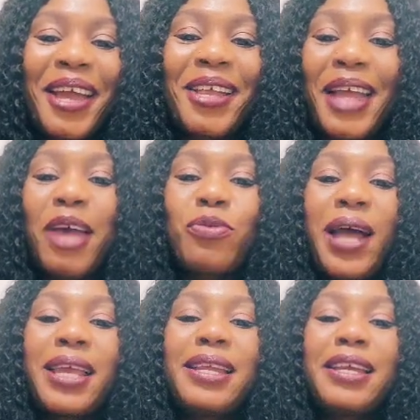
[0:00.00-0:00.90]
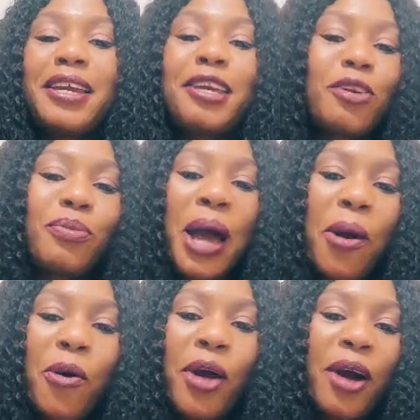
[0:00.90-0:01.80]
That's why they didn't kill my
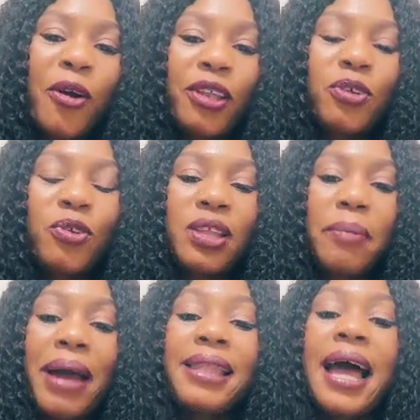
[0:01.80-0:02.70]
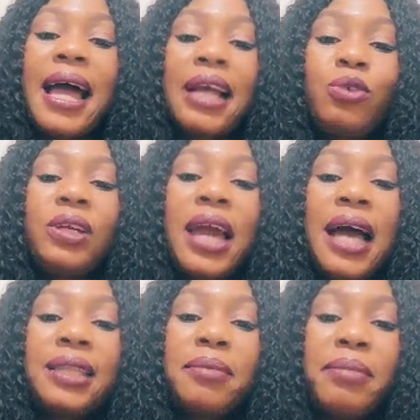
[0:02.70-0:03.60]
own, according to them. My dad actually
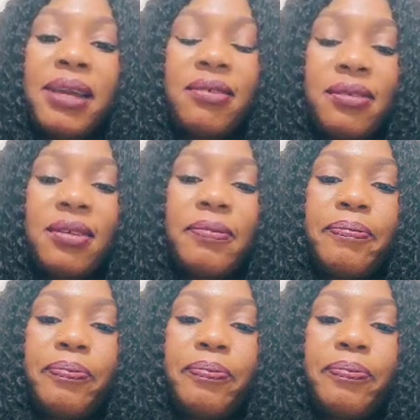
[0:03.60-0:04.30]
had the medicine.